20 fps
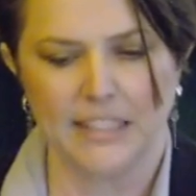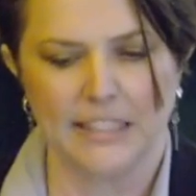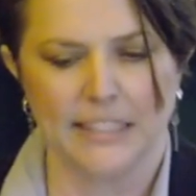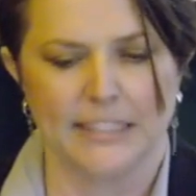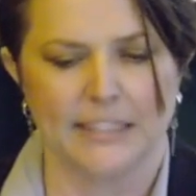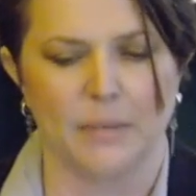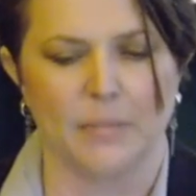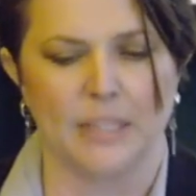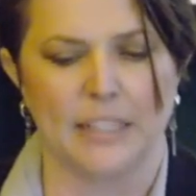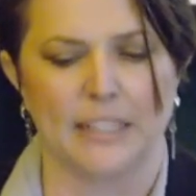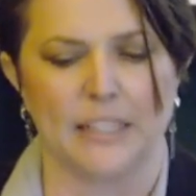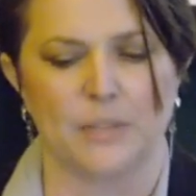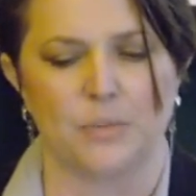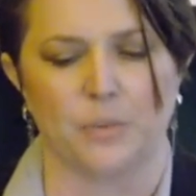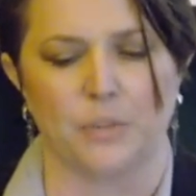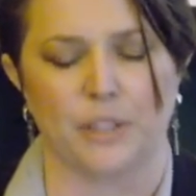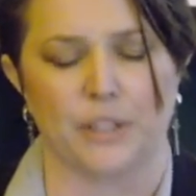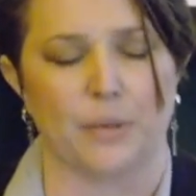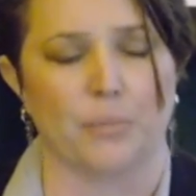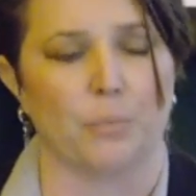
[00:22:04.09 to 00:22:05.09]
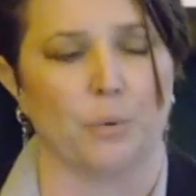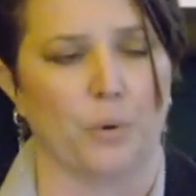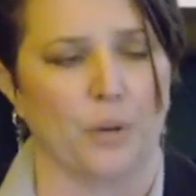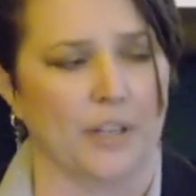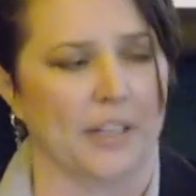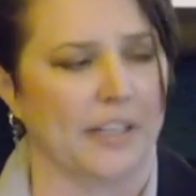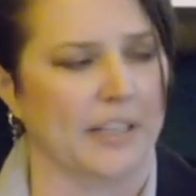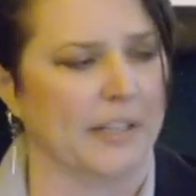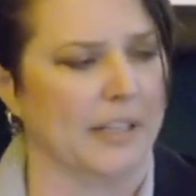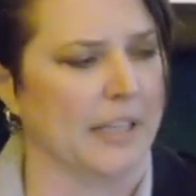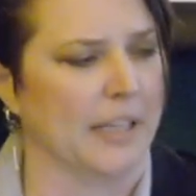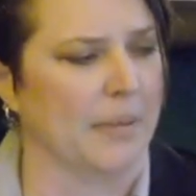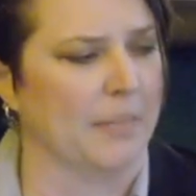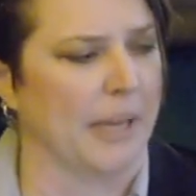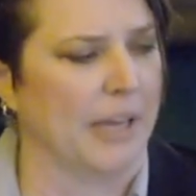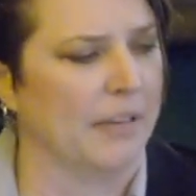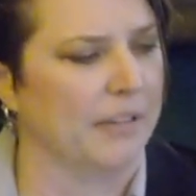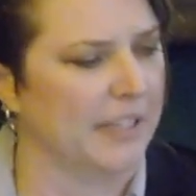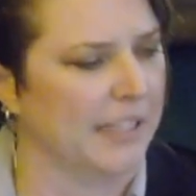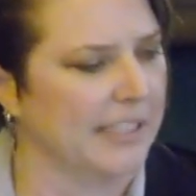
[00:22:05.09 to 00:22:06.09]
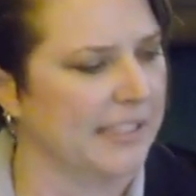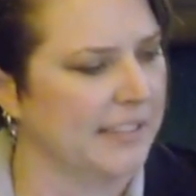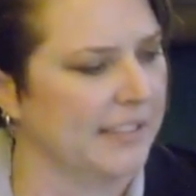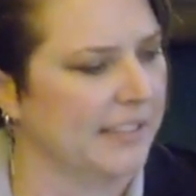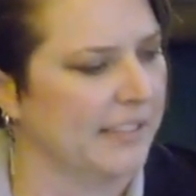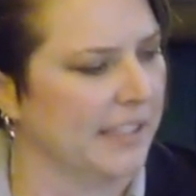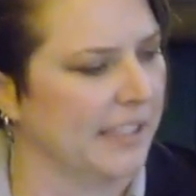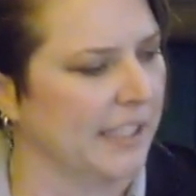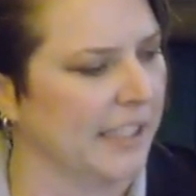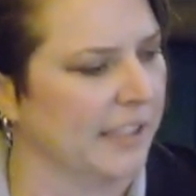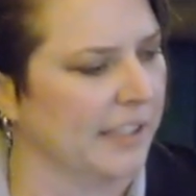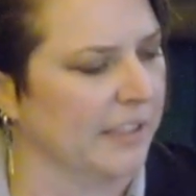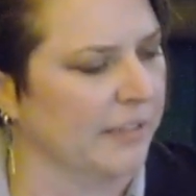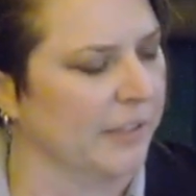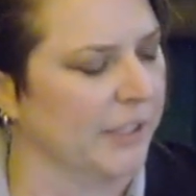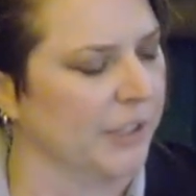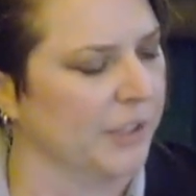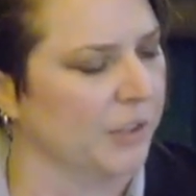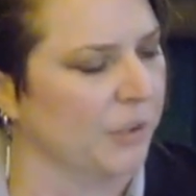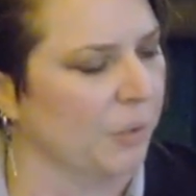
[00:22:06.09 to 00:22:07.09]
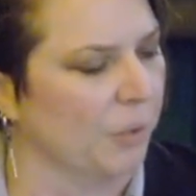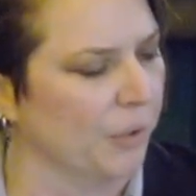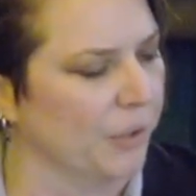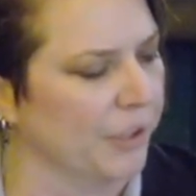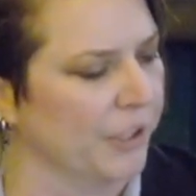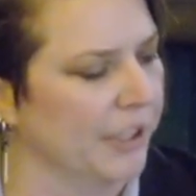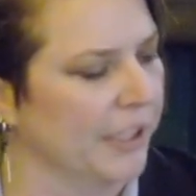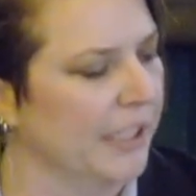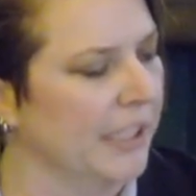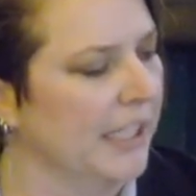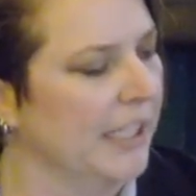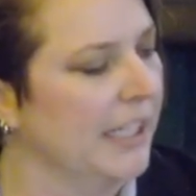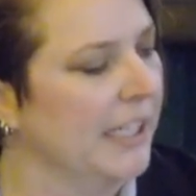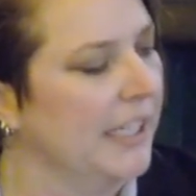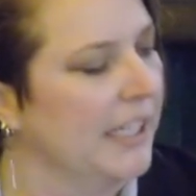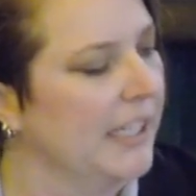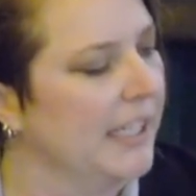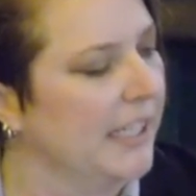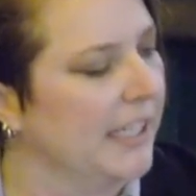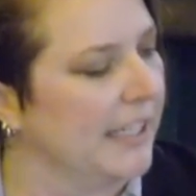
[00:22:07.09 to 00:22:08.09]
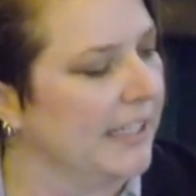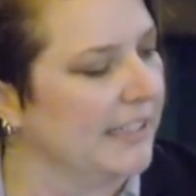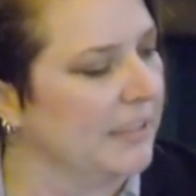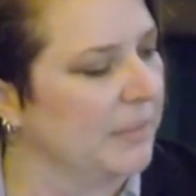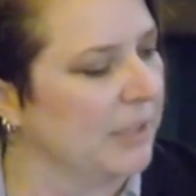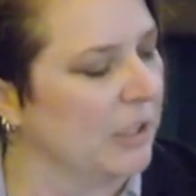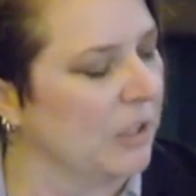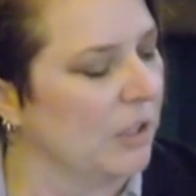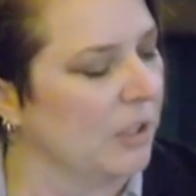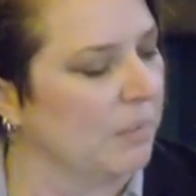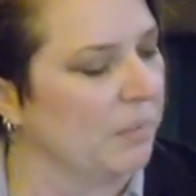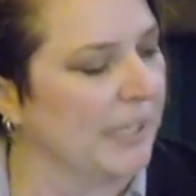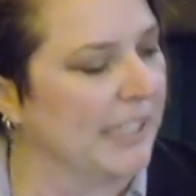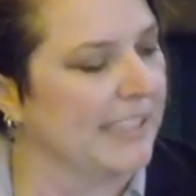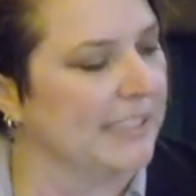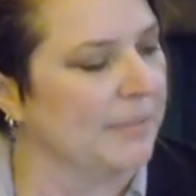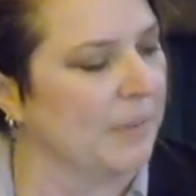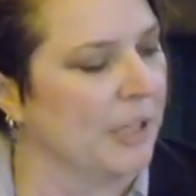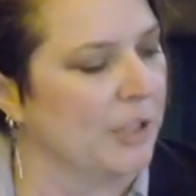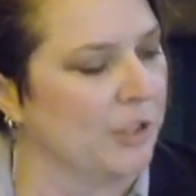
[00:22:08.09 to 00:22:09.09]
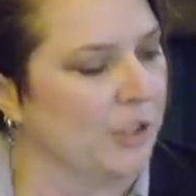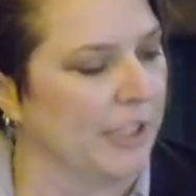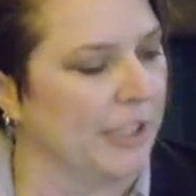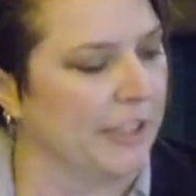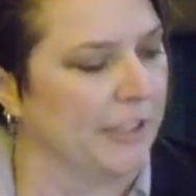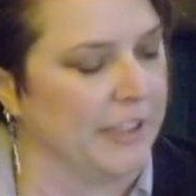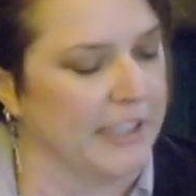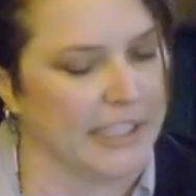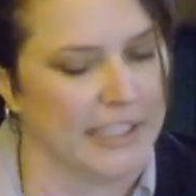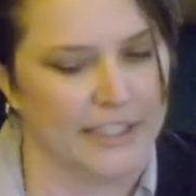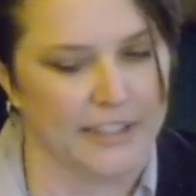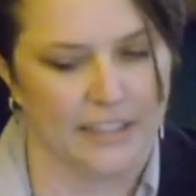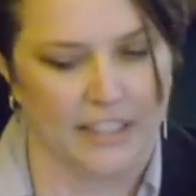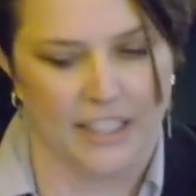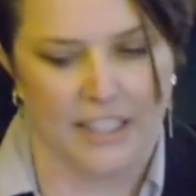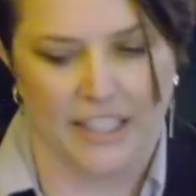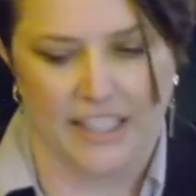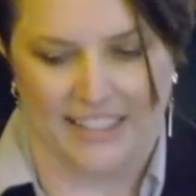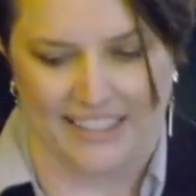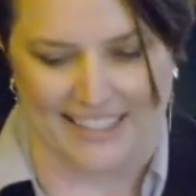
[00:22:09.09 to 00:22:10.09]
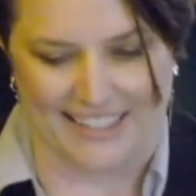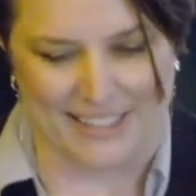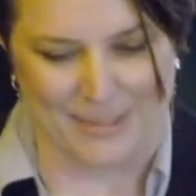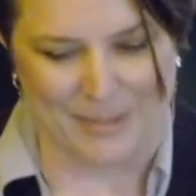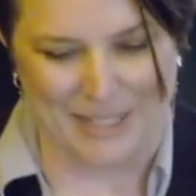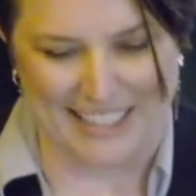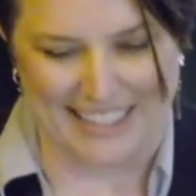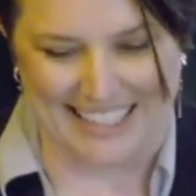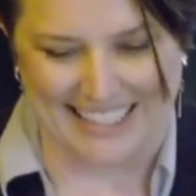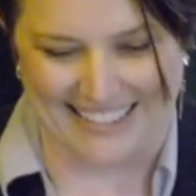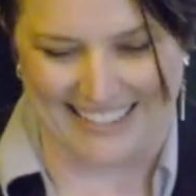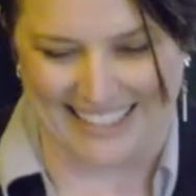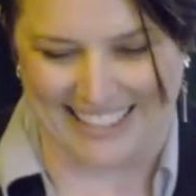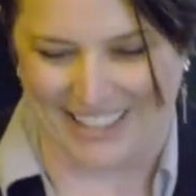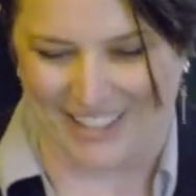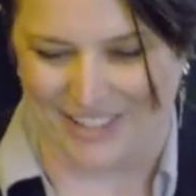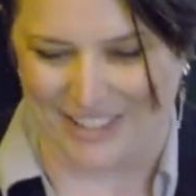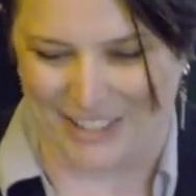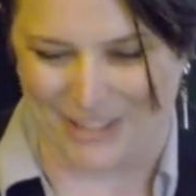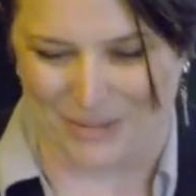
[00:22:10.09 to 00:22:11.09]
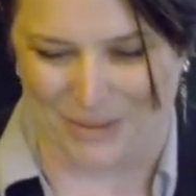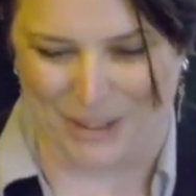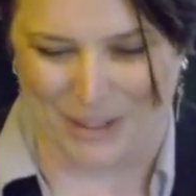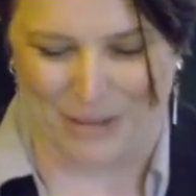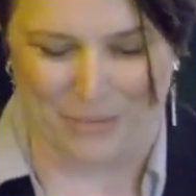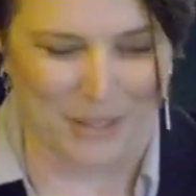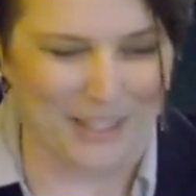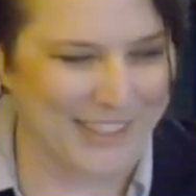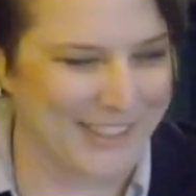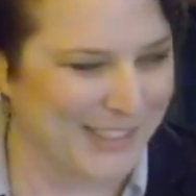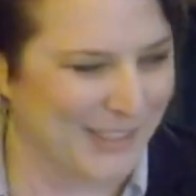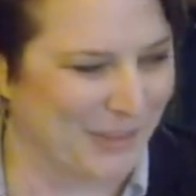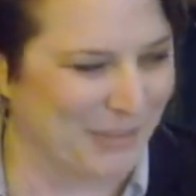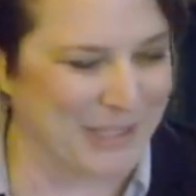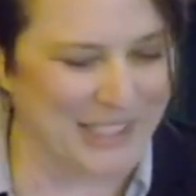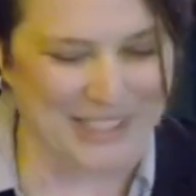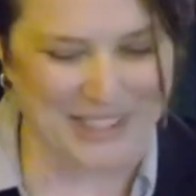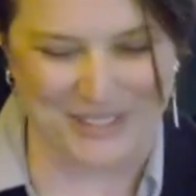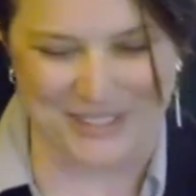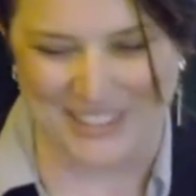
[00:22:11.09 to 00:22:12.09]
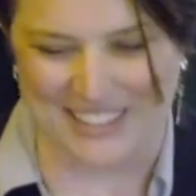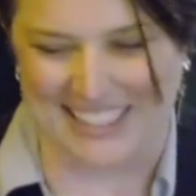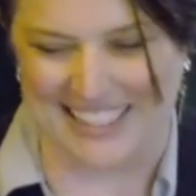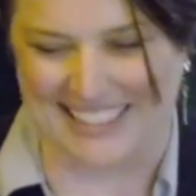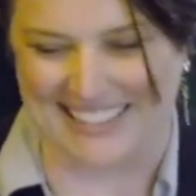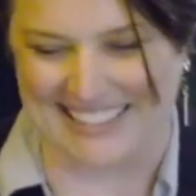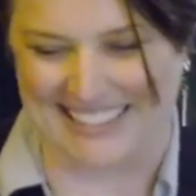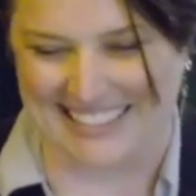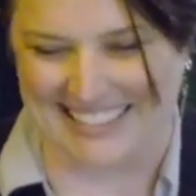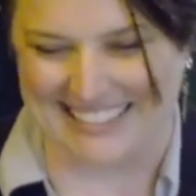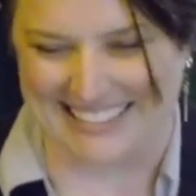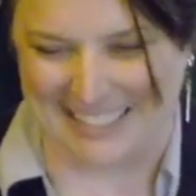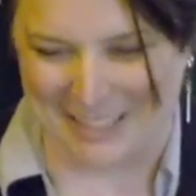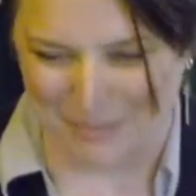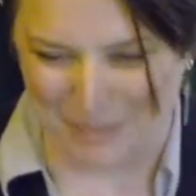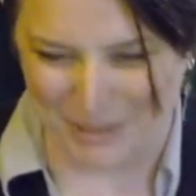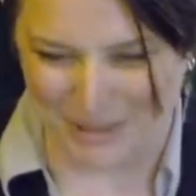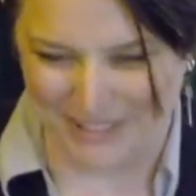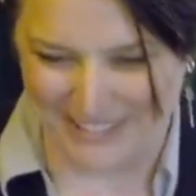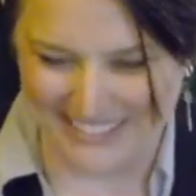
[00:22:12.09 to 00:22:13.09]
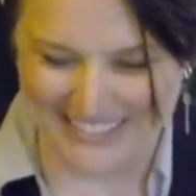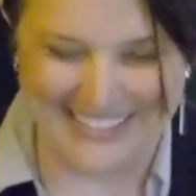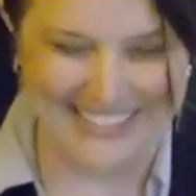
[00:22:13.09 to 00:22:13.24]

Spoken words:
Something that's really important about this in configure to order is something called base modularity. It's something that Lego does really well, so I'm going to use it as an example.